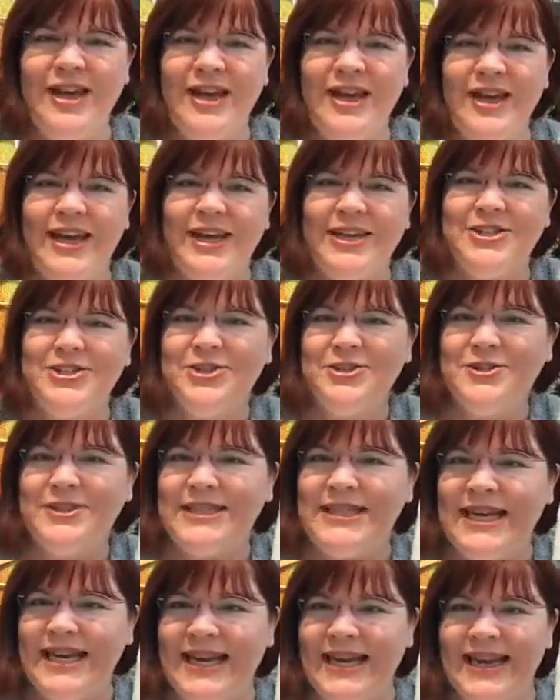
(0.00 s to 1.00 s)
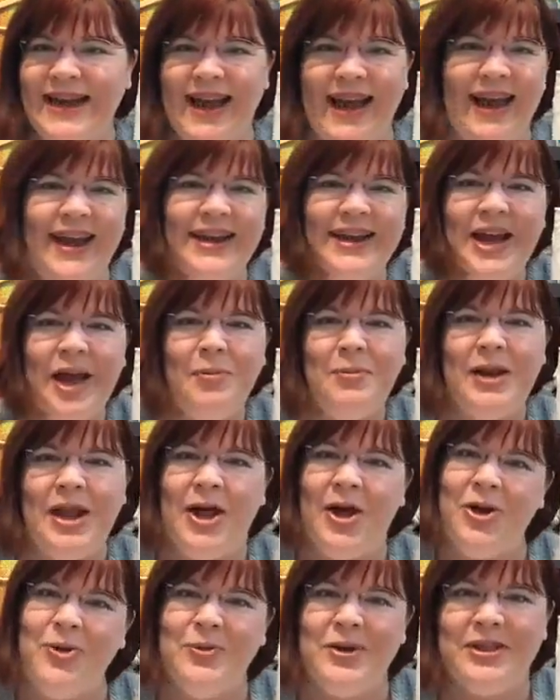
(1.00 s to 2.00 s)
get your tea, and come
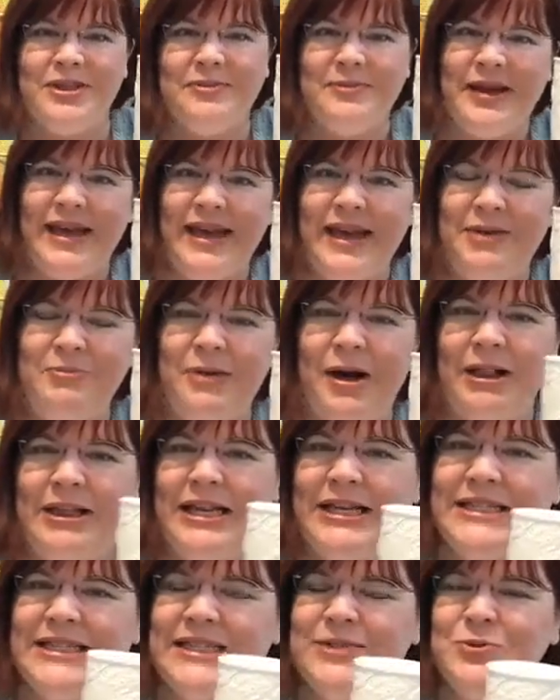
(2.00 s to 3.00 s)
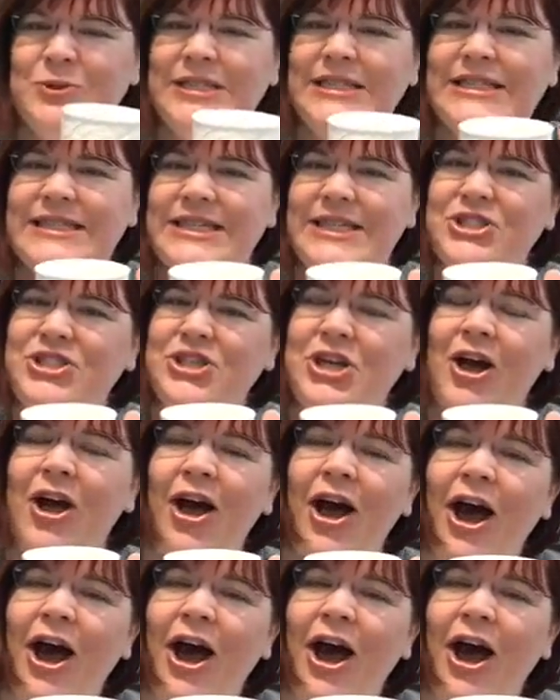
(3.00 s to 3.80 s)
along with me while we stitch